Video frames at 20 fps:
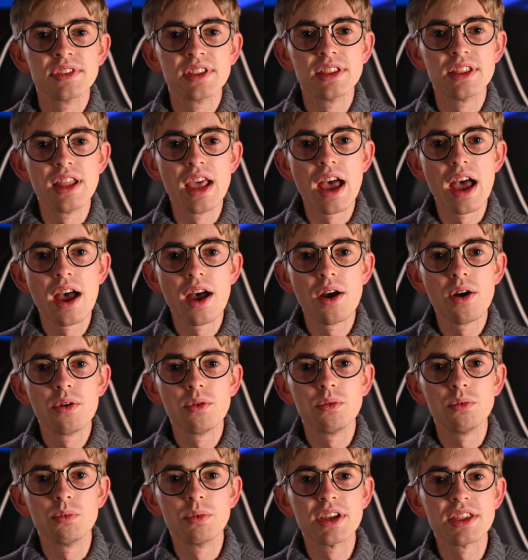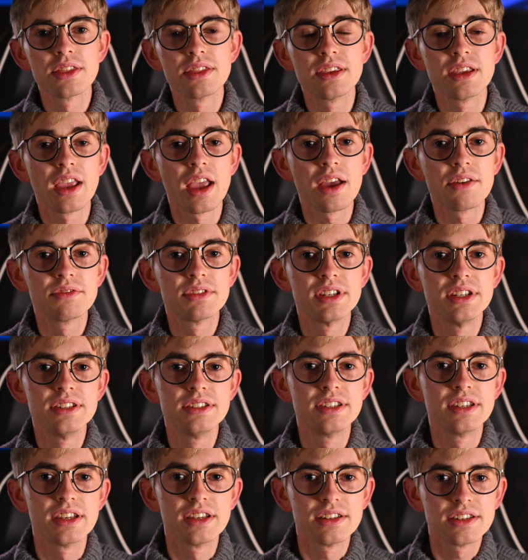Now, with the
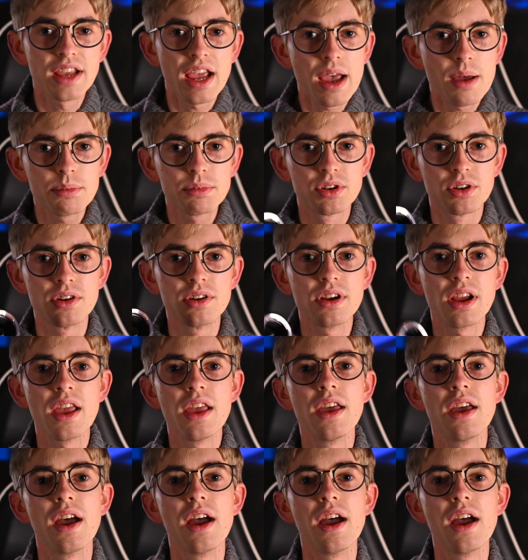FTZ adapter,